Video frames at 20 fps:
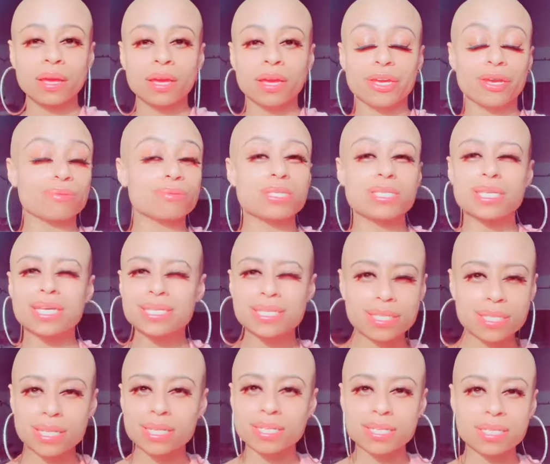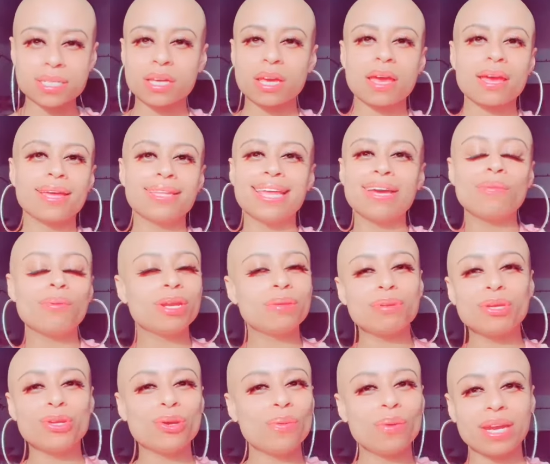your sisters, they wouldn't
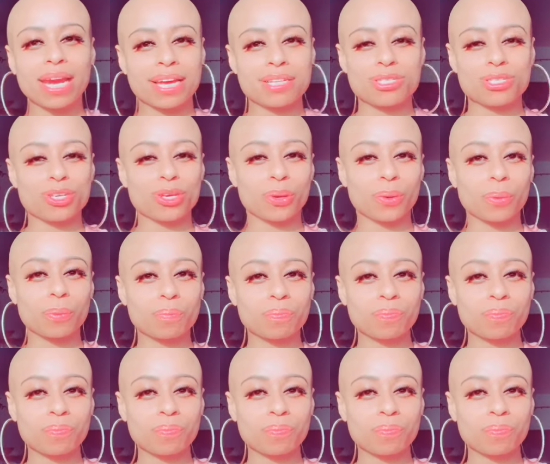be doing that to you.